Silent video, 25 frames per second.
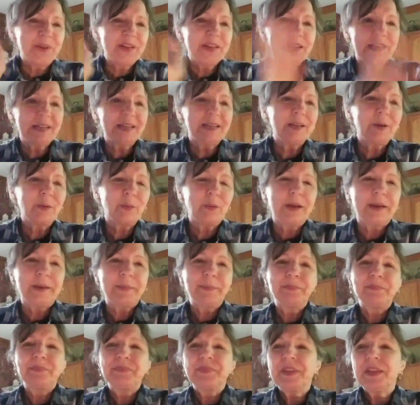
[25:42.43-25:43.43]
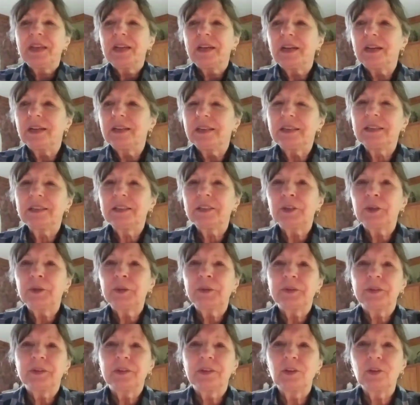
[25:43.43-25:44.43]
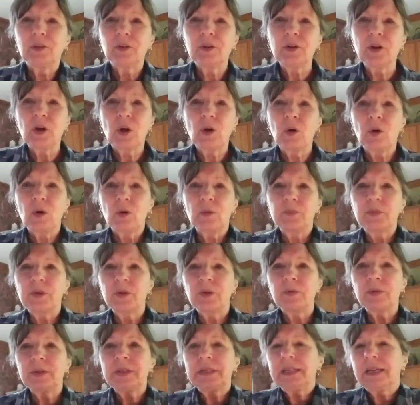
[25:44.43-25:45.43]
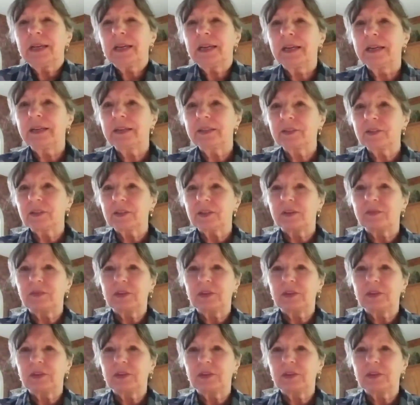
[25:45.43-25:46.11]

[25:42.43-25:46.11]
but anyway, you know, you're at home, you're relaxed.